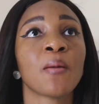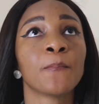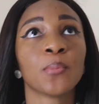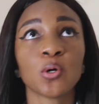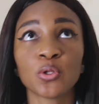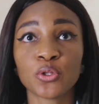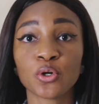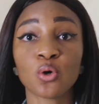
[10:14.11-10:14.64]

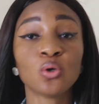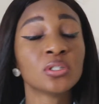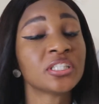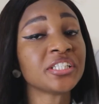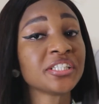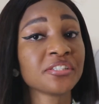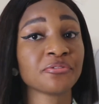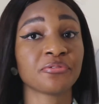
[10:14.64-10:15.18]
But the
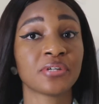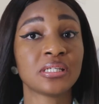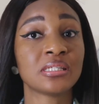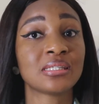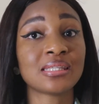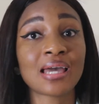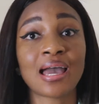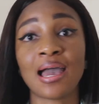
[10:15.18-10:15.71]
only
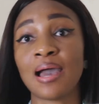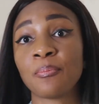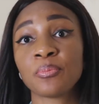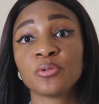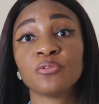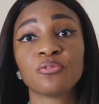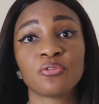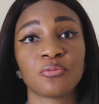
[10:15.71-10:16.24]
difference that
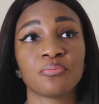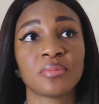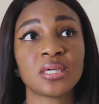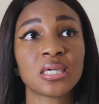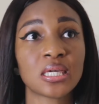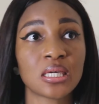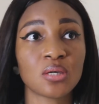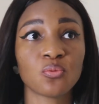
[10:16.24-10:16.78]
happened for
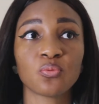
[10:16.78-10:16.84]
me,